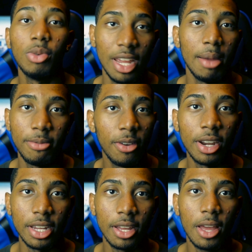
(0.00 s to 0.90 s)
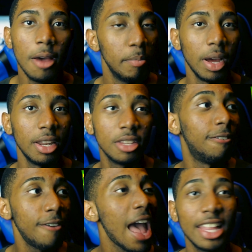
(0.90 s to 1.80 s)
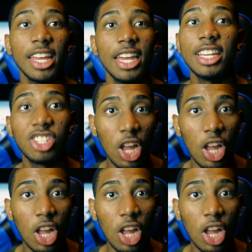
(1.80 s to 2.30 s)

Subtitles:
damn funny. But the fact that it is